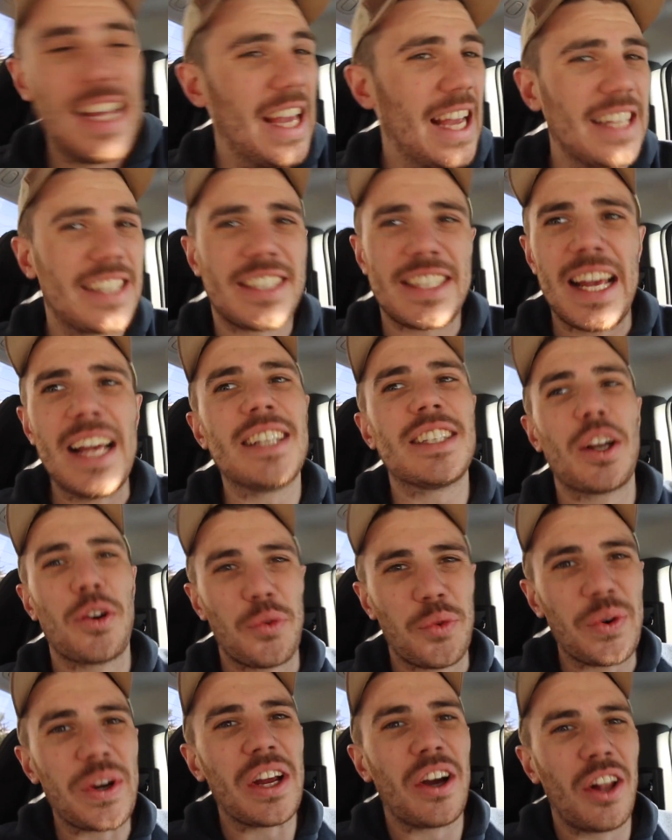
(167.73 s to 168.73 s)
It's, it's a
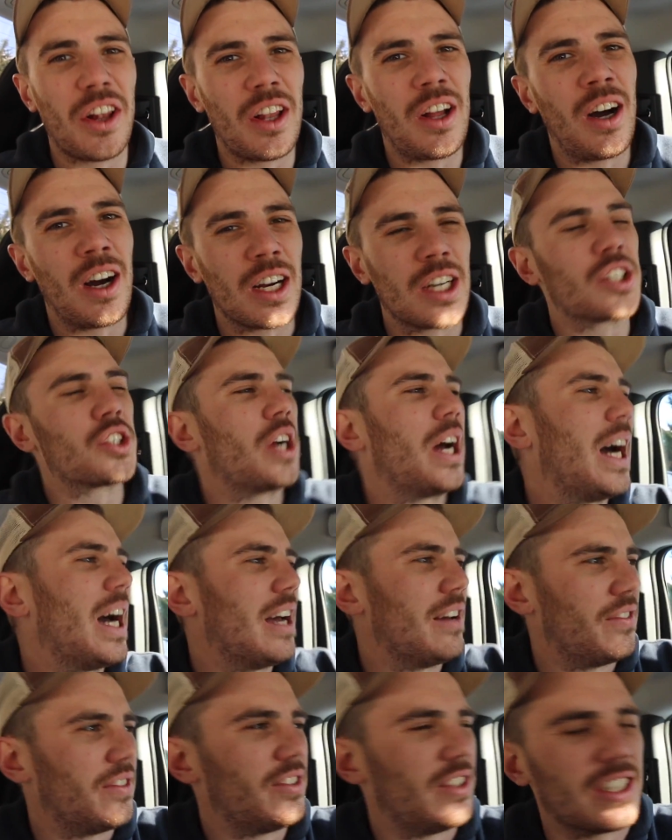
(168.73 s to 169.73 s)
real long
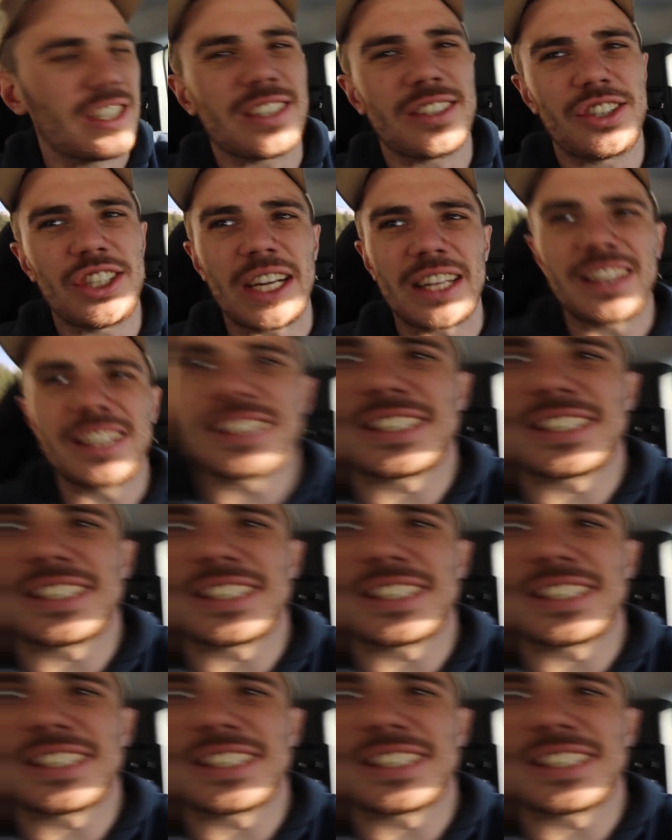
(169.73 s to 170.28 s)
drive. Just check